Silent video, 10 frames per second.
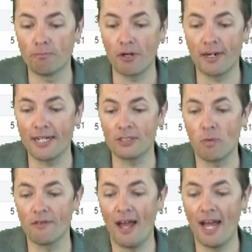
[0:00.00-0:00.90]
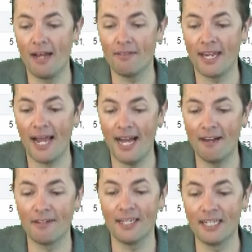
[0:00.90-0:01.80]
products that
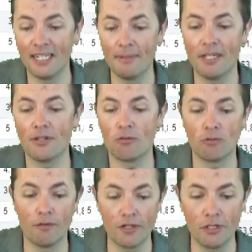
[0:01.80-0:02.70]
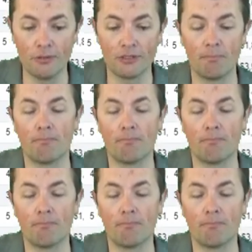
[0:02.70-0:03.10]
have limited reviews,